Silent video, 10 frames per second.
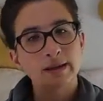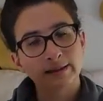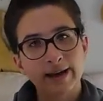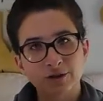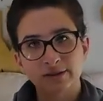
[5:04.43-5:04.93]
and it
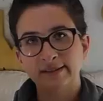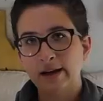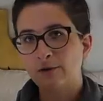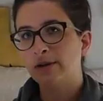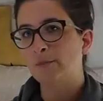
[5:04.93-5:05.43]
latches
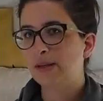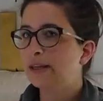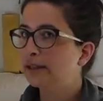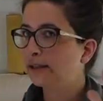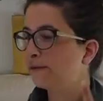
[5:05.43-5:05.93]
down, and we
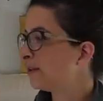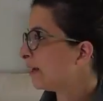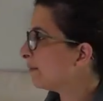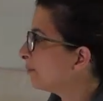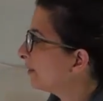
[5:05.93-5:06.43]
can lift it
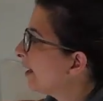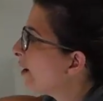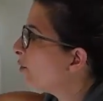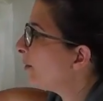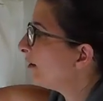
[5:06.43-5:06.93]
up with the
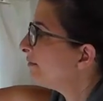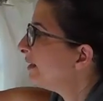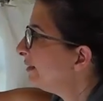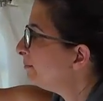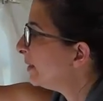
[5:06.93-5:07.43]
help of
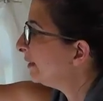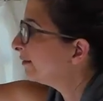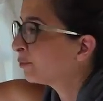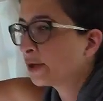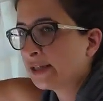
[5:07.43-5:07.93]
these big
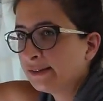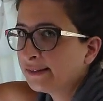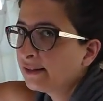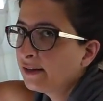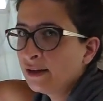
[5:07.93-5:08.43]
springs
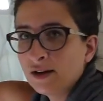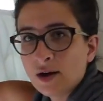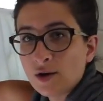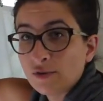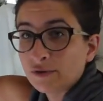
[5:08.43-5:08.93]

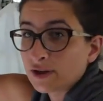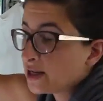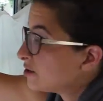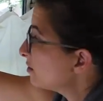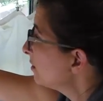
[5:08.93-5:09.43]
over
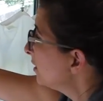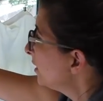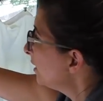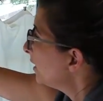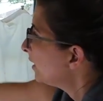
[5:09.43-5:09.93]
here.
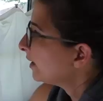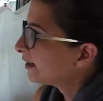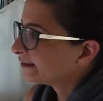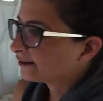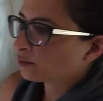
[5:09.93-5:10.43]

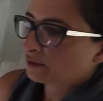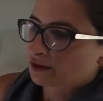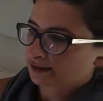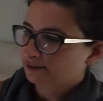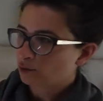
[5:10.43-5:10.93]
And so we've
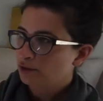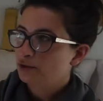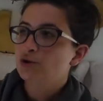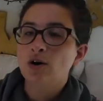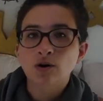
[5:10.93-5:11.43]
got
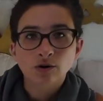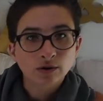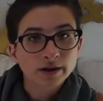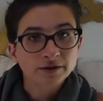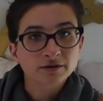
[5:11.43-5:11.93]
storage
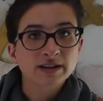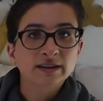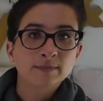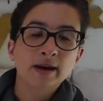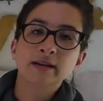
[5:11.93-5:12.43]
all
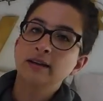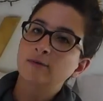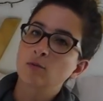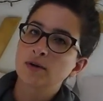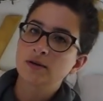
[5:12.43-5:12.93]
underneath the bed, and
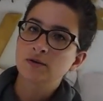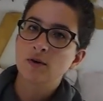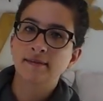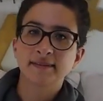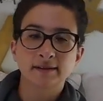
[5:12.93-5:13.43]
that's where we do
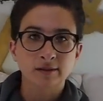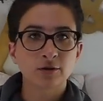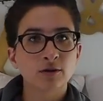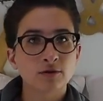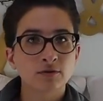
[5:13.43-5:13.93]
off-season
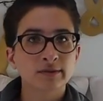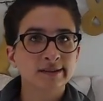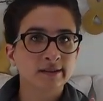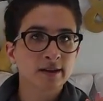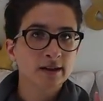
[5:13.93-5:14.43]
clothes,
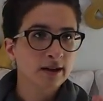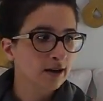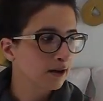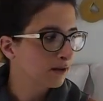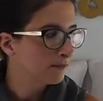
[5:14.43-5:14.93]

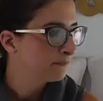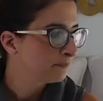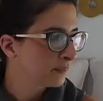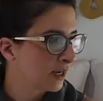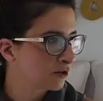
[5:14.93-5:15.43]

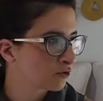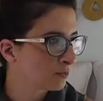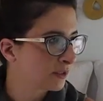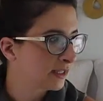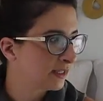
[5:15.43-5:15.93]

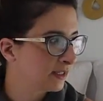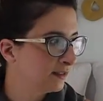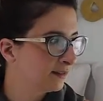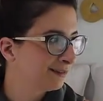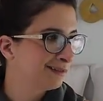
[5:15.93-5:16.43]
extra
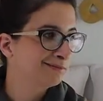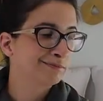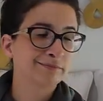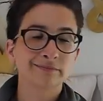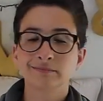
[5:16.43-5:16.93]
blankets,
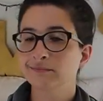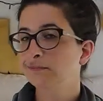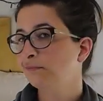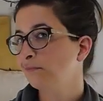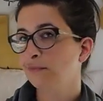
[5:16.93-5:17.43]

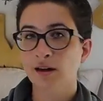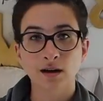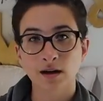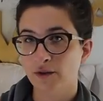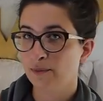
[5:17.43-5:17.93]

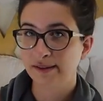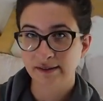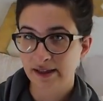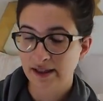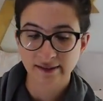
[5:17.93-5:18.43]
other
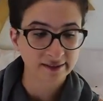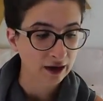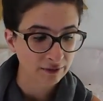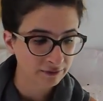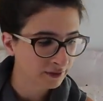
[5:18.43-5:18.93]
miscellaneous
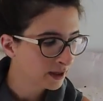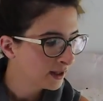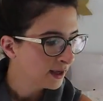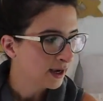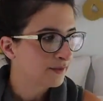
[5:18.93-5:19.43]
stuff.
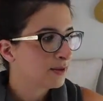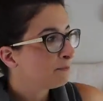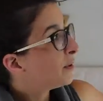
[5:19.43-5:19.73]
And then